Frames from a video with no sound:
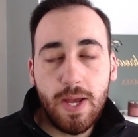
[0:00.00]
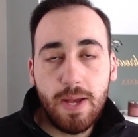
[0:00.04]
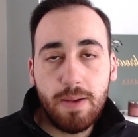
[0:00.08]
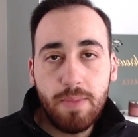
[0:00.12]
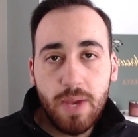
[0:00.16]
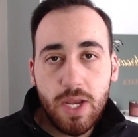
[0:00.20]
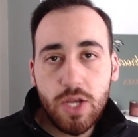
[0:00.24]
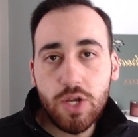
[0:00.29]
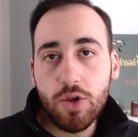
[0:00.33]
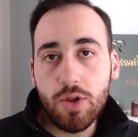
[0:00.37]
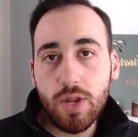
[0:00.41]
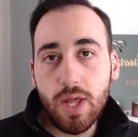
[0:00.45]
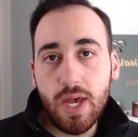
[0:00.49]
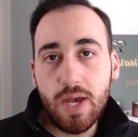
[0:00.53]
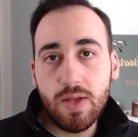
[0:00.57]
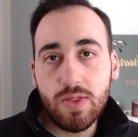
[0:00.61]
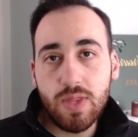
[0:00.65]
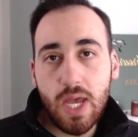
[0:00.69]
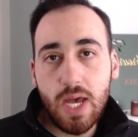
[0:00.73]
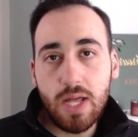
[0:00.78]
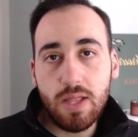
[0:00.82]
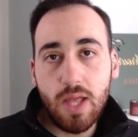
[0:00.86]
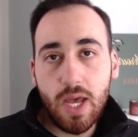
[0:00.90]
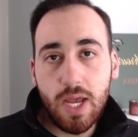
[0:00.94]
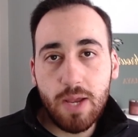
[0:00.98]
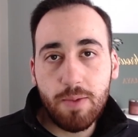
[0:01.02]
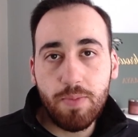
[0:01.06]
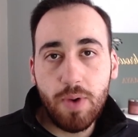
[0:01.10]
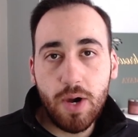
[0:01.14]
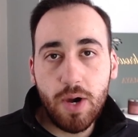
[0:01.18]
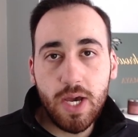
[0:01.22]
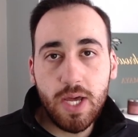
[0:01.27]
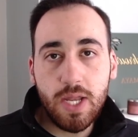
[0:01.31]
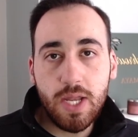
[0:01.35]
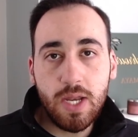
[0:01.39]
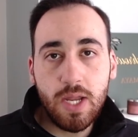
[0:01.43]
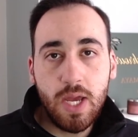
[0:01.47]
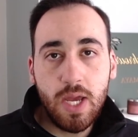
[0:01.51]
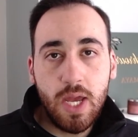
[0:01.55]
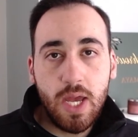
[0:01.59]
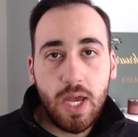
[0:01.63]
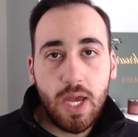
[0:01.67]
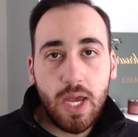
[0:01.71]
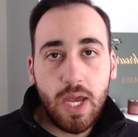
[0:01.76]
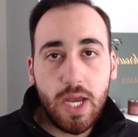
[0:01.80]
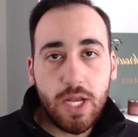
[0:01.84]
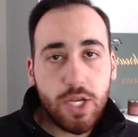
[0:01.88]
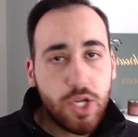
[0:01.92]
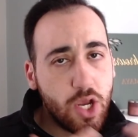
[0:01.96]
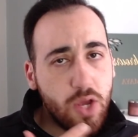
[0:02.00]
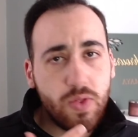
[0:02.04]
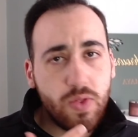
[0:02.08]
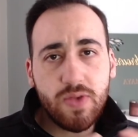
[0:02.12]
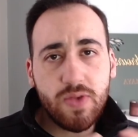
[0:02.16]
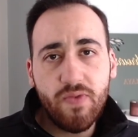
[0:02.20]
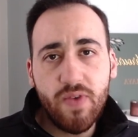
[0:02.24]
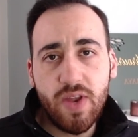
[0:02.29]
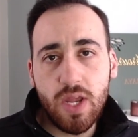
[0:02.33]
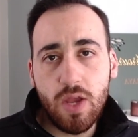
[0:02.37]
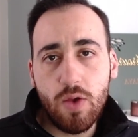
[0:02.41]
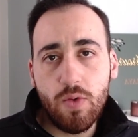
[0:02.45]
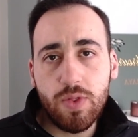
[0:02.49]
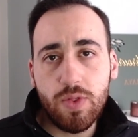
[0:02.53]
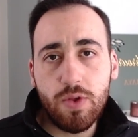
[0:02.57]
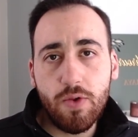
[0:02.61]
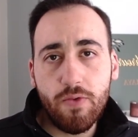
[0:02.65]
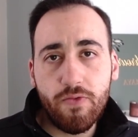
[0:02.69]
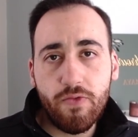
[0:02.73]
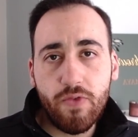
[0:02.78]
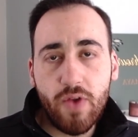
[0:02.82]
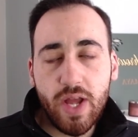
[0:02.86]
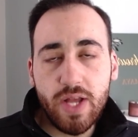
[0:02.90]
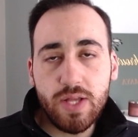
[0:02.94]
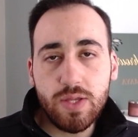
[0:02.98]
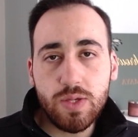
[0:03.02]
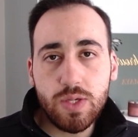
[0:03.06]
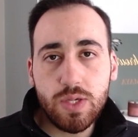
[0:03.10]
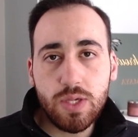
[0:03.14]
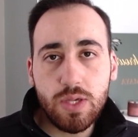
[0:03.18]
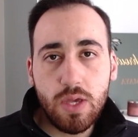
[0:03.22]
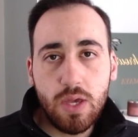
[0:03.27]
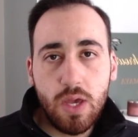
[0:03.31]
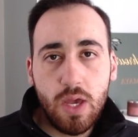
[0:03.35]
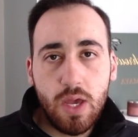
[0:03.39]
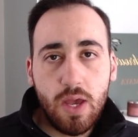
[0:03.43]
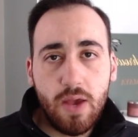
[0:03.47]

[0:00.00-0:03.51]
make sure to hit that like button and share this video with your friends.